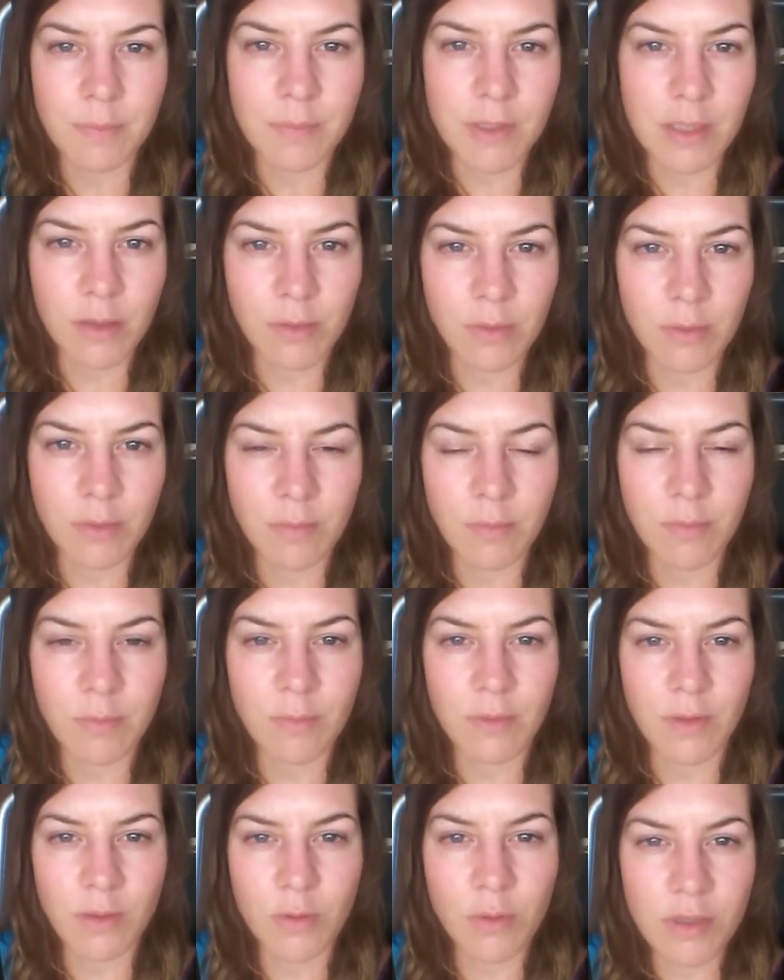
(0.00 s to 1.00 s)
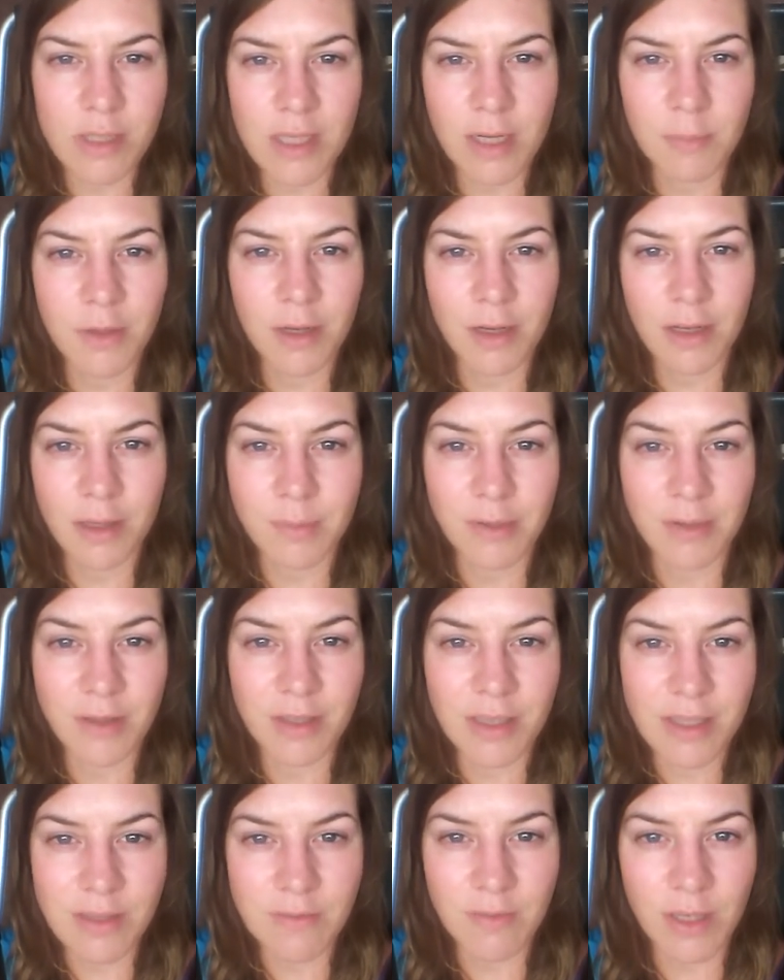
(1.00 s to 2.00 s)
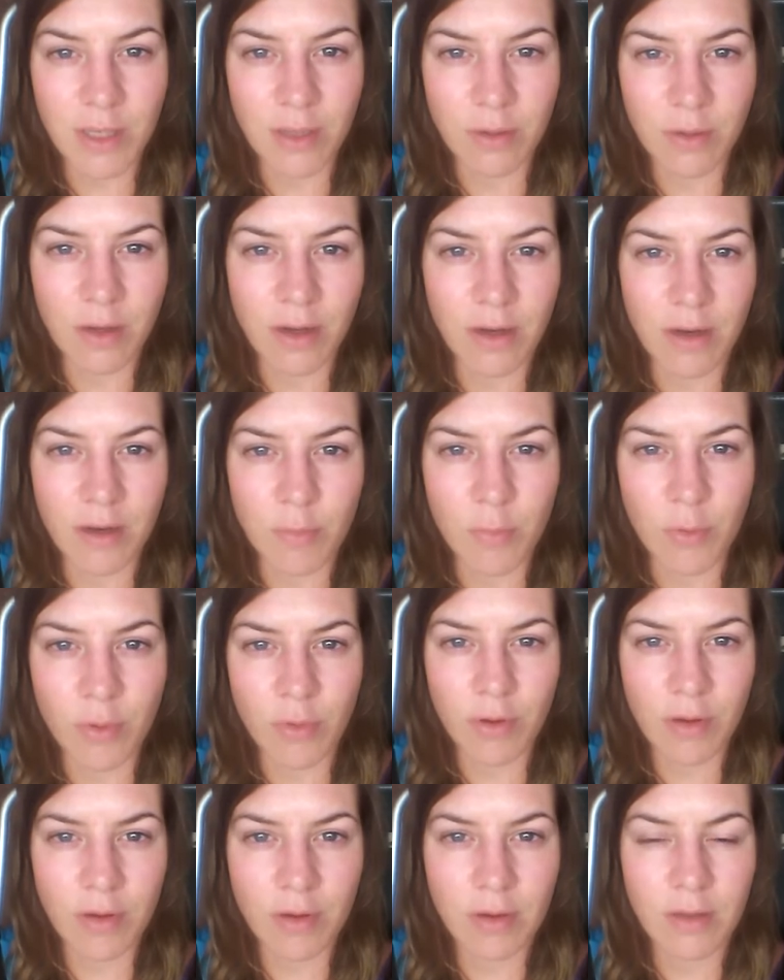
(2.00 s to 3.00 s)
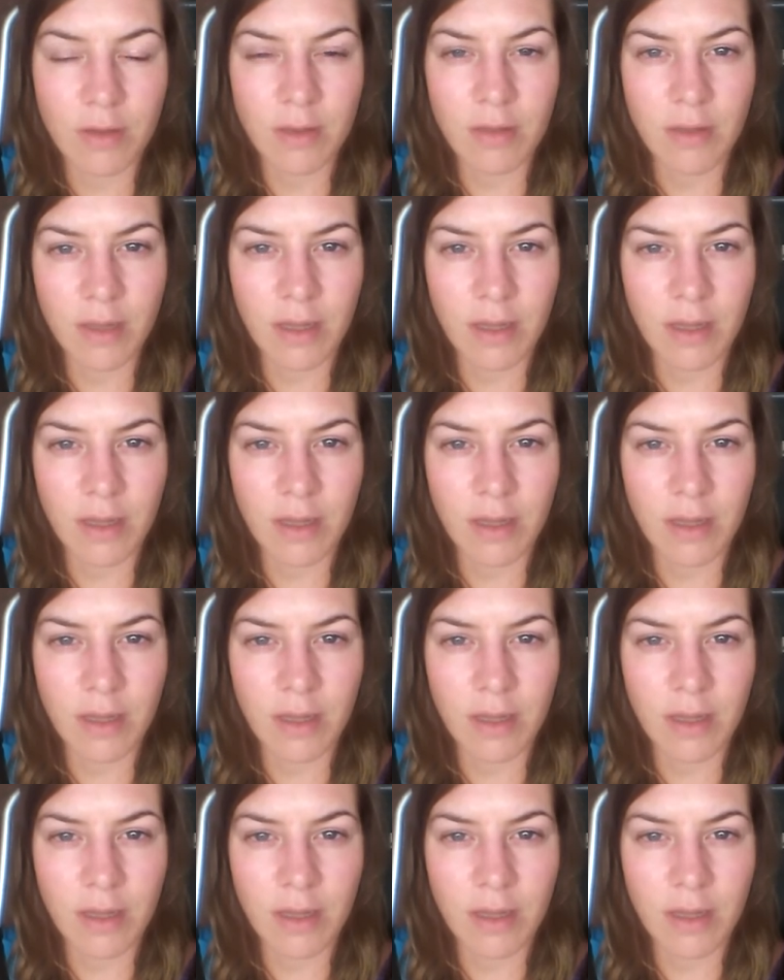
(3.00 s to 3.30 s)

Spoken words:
So the goals that I'm talking about in this video are more